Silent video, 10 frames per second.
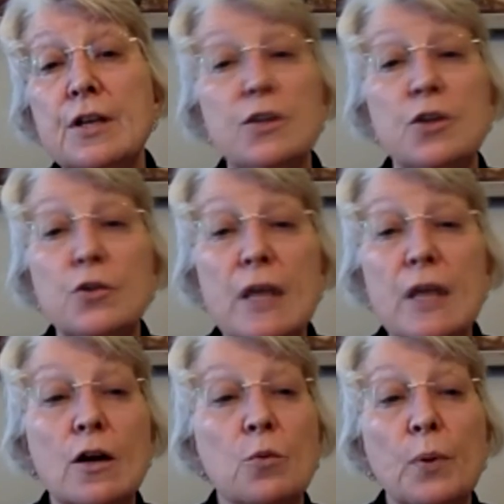so
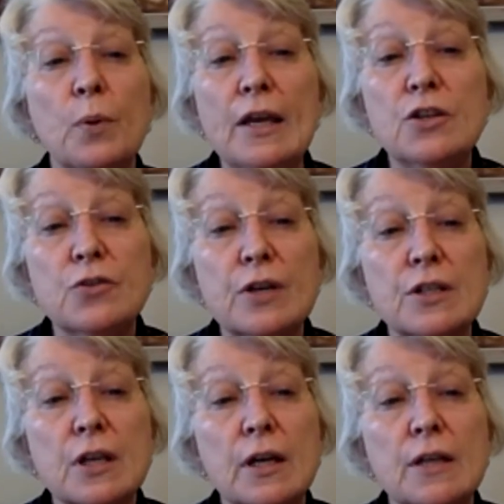they don't play
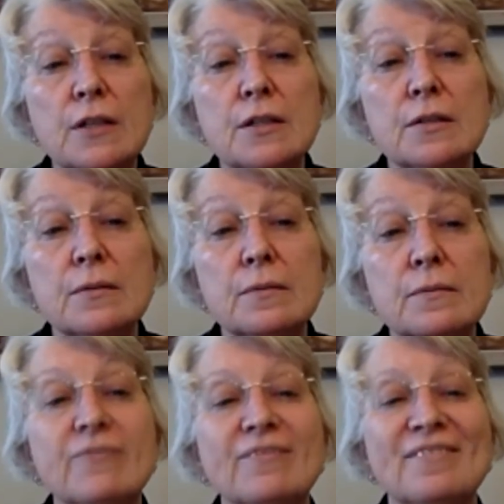tricks on us?
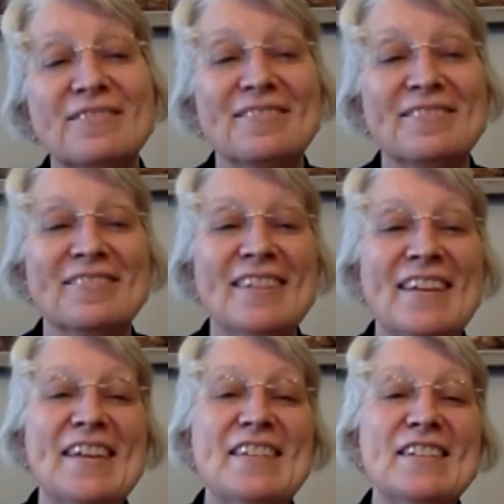
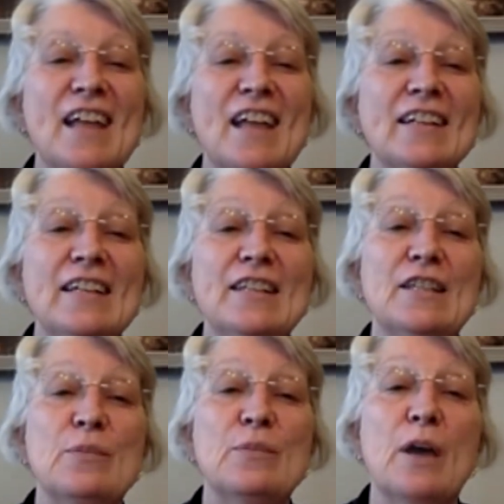It's likely
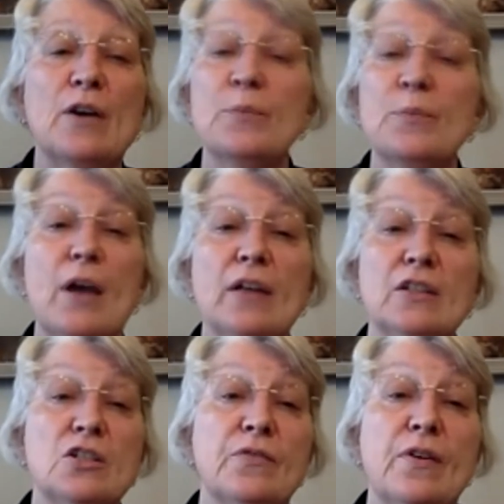that the modern
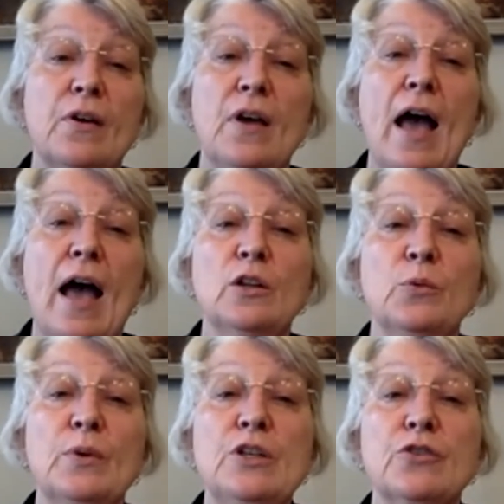practice of
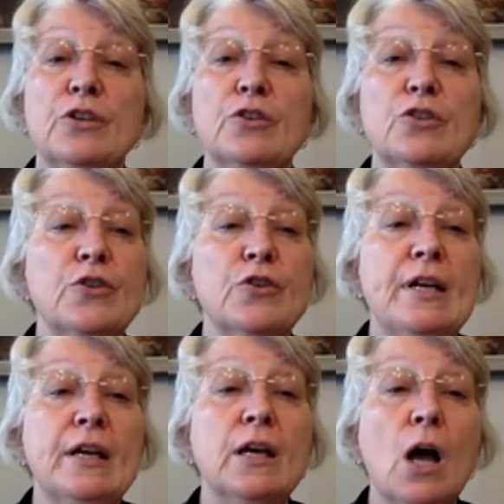Halloween
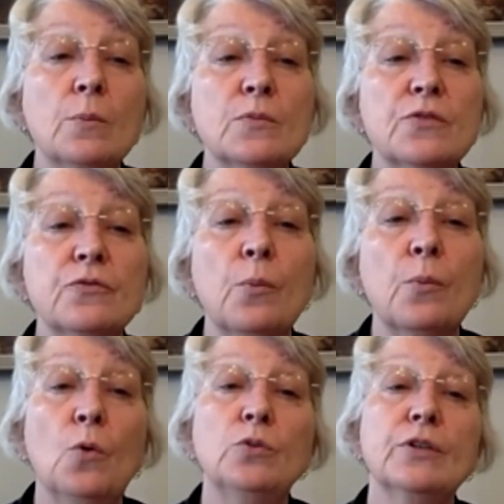trick-or-treating comes from
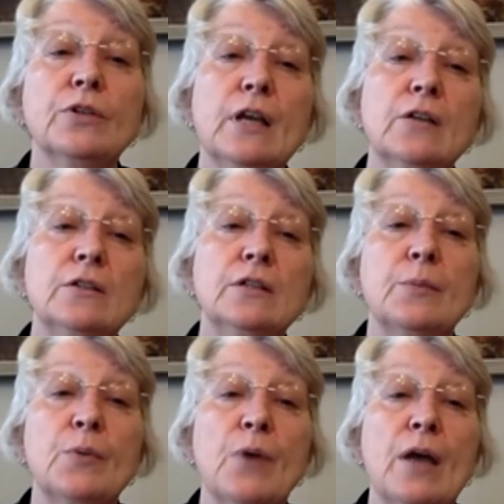older
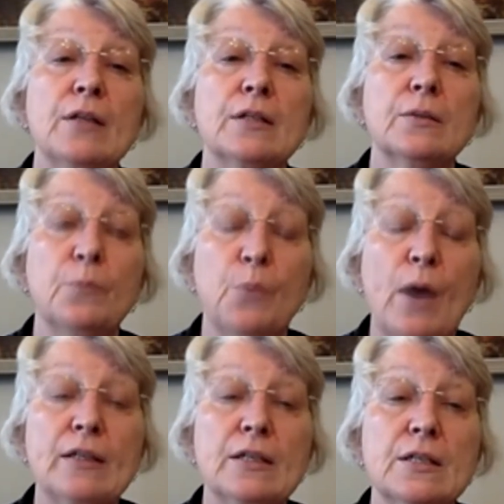Celtic
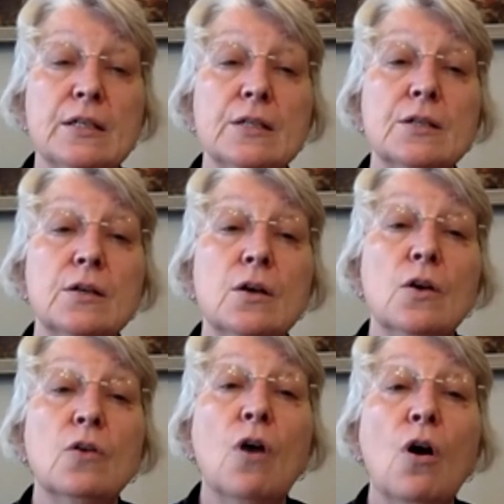practices
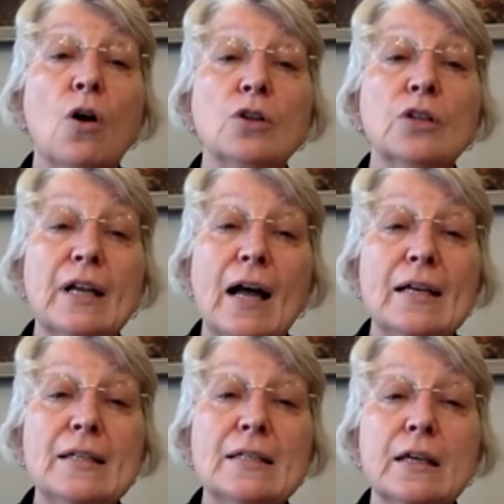called
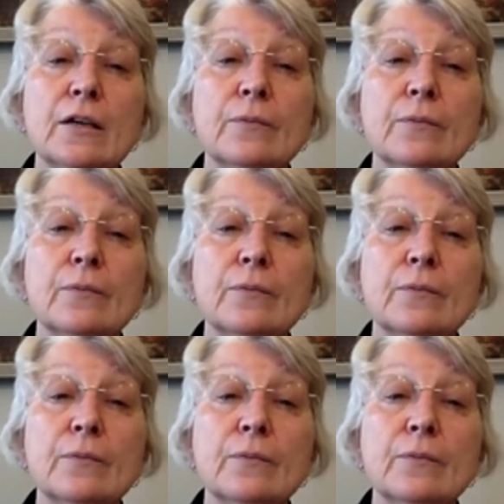guising.